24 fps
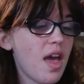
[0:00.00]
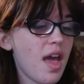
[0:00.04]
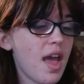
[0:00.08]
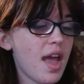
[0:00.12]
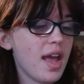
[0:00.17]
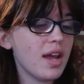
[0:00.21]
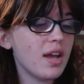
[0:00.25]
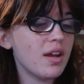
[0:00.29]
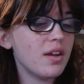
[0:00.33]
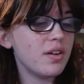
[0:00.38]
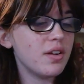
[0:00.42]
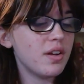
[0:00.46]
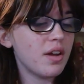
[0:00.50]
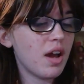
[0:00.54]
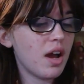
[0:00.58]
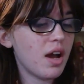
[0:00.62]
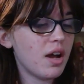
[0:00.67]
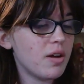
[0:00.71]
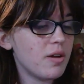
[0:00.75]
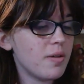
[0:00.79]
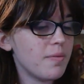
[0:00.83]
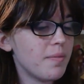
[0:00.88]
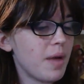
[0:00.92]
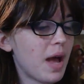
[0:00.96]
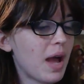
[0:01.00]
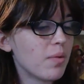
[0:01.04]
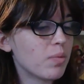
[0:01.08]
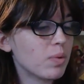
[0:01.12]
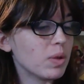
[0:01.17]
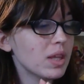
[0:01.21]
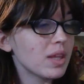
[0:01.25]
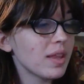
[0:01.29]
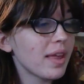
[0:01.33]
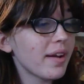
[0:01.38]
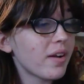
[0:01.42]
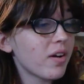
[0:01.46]
And um, I
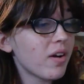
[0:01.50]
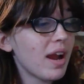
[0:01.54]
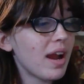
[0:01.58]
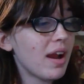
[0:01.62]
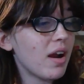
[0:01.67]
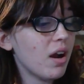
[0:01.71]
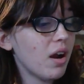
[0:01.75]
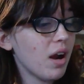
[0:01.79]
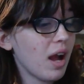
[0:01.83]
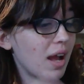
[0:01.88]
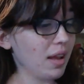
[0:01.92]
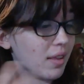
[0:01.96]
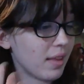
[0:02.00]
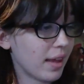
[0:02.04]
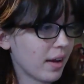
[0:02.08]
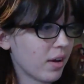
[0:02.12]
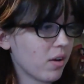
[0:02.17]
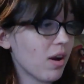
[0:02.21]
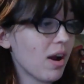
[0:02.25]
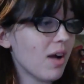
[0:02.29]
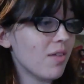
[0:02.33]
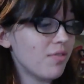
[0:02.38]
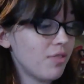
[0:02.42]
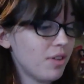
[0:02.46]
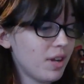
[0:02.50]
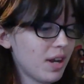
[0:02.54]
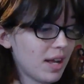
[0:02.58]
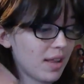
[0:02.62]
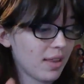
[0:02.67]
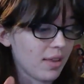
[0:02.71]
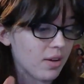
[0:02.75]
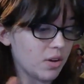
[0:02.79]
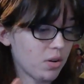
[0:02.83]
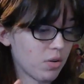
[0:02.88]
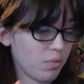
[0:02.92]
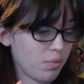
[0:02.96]
really like her hair. I like her outfit. I
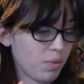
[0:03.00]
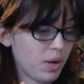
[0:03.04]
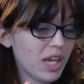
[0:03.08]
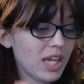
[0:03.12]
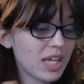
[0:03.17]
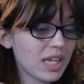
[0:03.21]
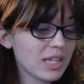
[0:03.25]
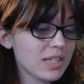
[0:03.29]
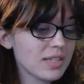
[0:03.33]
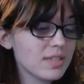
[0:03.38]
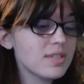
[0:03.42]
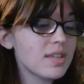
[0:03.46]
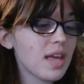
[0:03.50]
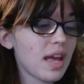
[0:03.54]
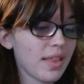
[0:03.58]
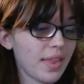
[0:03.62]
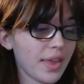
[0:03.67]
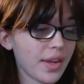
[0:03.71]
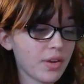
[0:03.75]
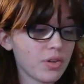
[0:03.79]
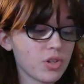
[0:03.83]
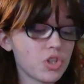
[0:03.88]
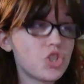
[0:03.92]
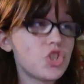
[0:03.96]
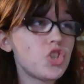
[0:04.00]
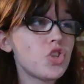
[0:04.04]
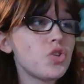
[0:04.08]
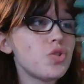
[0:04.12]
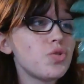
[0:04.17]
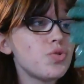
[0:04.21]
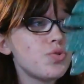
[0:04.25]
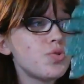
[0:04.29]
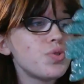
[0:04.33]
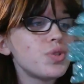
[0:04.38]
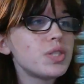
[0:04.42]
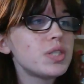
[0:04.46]
like her wings. I like her
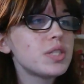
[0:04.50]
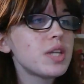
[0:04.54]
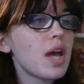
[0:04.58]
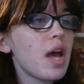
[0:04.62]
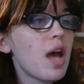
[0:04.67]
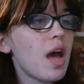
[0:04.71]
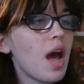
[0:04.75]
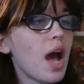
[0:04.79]
shoes.